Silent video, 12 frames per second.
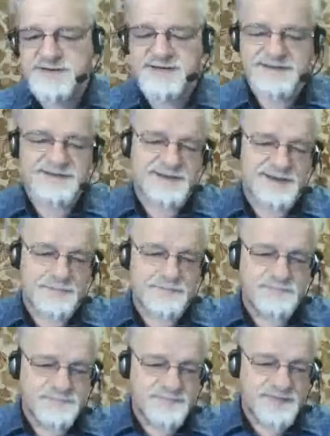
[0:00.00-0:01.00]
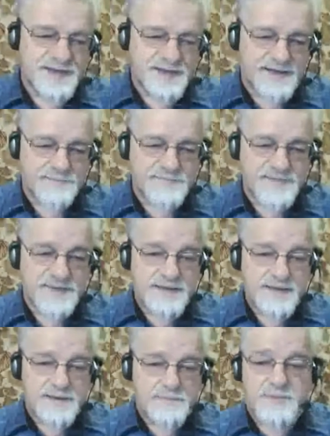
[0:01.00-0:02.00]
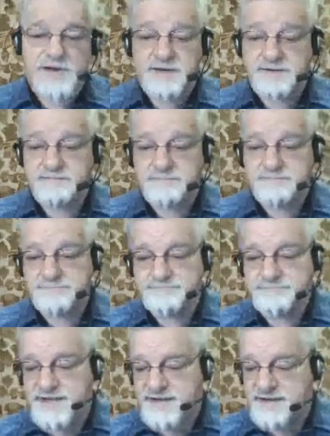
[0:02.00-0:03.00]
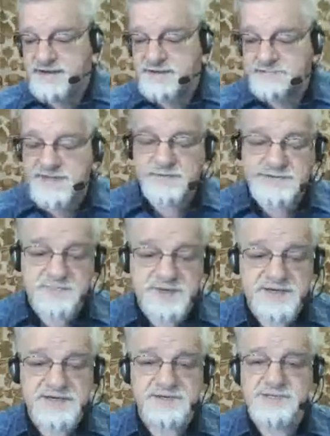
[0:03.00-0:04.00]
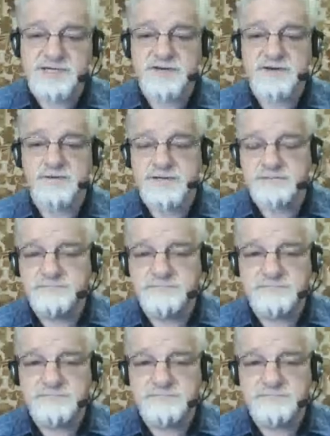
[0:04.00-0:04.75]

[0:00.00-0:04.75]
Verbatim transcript: And um, um, but hey, that was many years ago, and